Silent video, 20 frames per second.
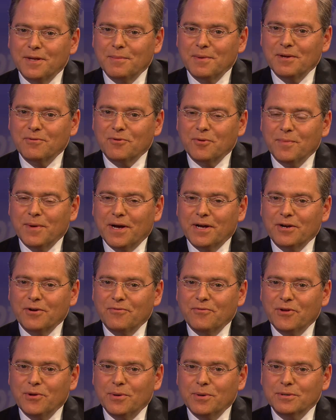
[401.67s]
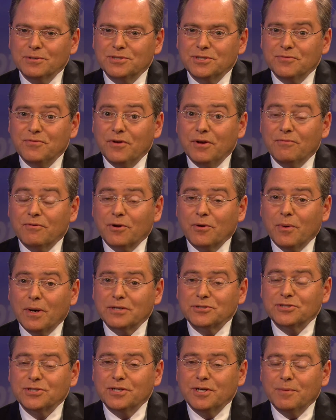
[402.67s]
Let me it remind is. our viewers if you have a
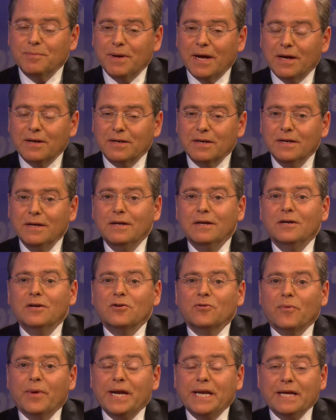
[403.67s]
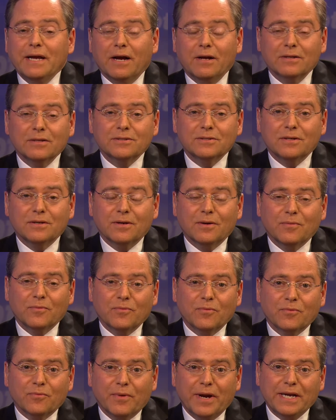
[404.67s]
question about uh,
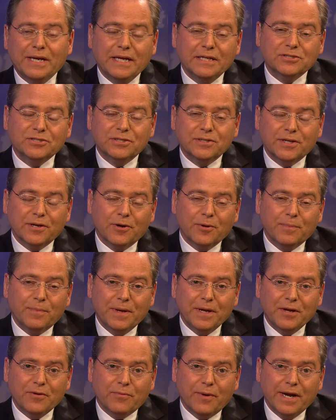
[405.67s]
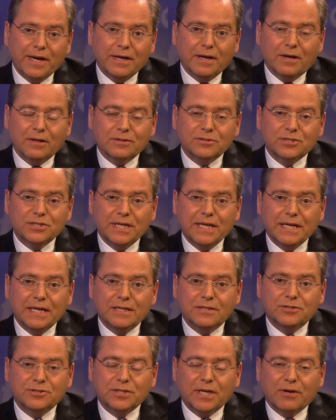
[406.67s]
radiation therapy, radiology
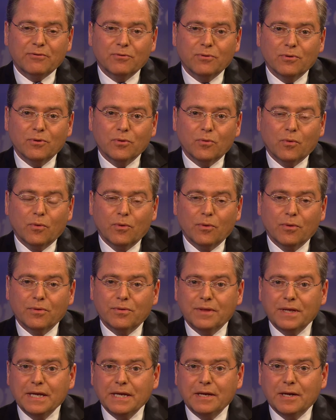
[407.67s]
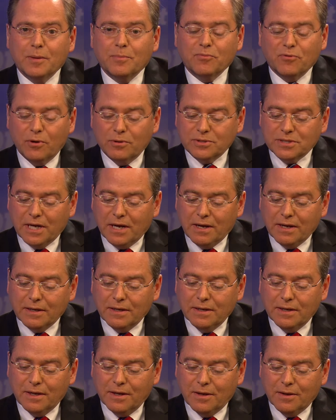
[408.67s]
in general, or the uh,
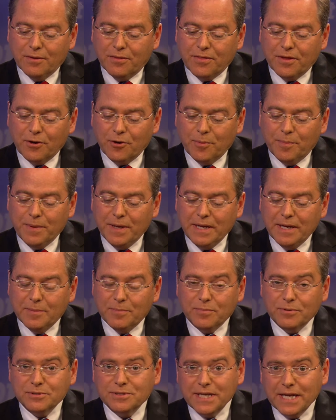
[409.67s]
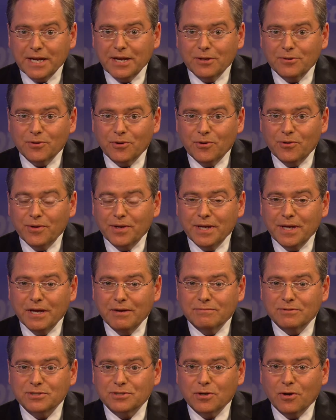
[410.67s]
proton uh, therapy in particular, you can
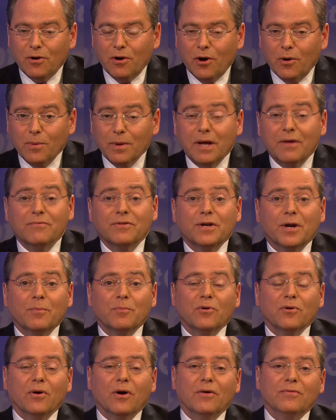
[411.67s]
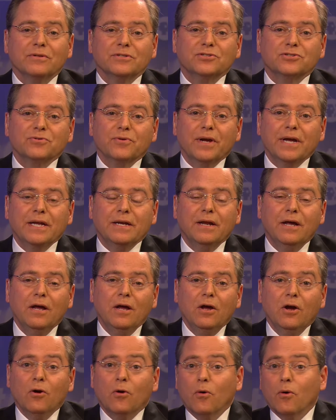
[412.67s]
give us a call. We'll have the number on the screen
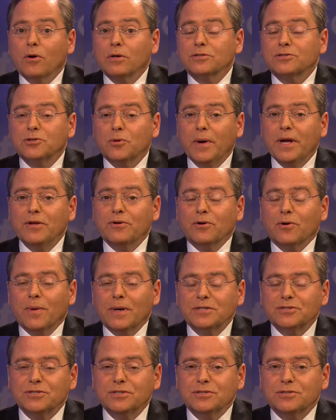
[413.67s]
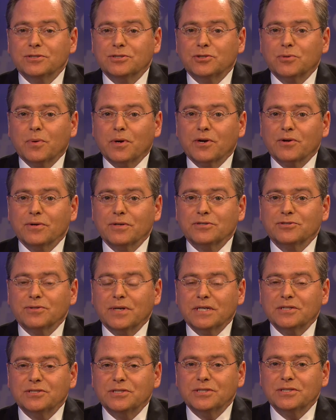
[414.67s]
or tweet your questions at Twitter
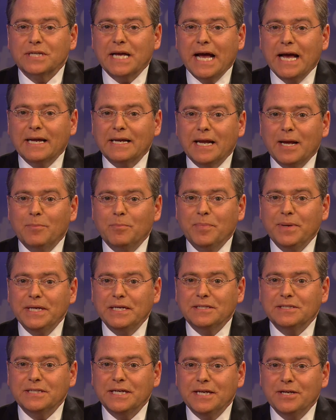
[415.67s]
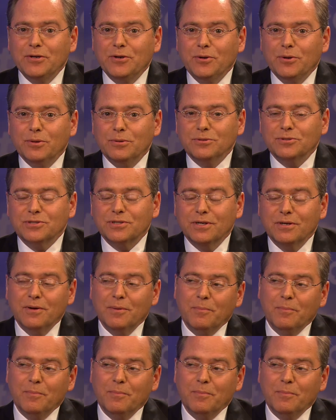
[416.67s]
addresses at MPT News.